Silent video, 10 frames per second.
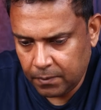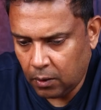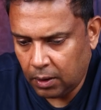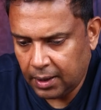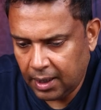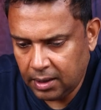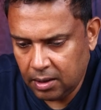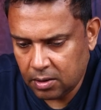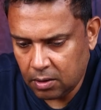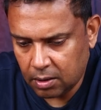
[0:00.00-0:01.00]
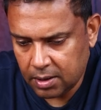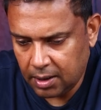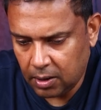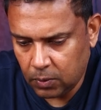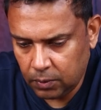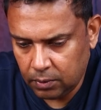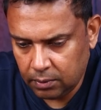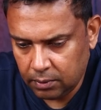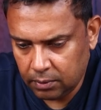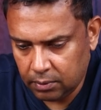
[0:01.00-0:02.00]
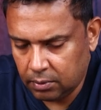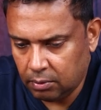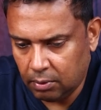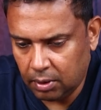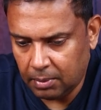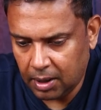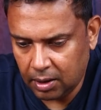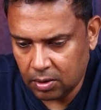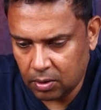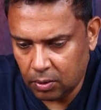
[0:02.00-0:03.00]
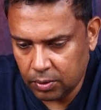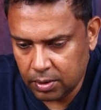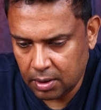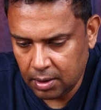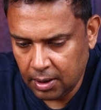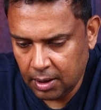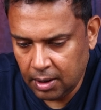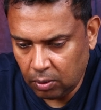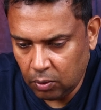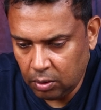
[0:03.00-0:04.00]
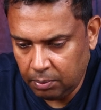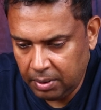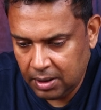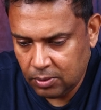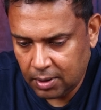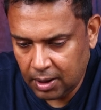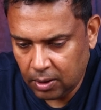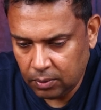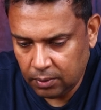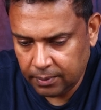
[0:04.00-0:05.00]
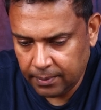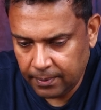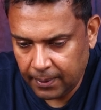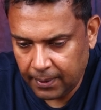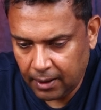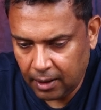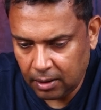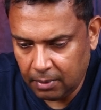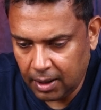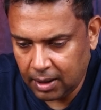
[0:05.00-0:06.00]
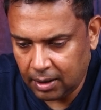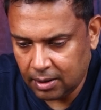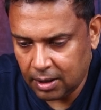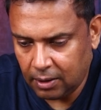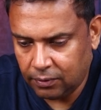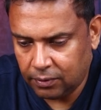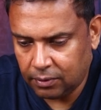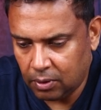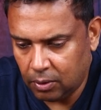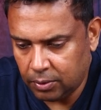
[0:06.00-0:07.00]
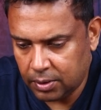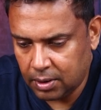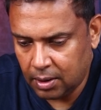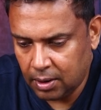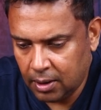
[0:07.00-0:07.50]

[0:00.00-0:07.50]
all the IT stocks are down when the markets closed. The gold Bs were down and the market itself closed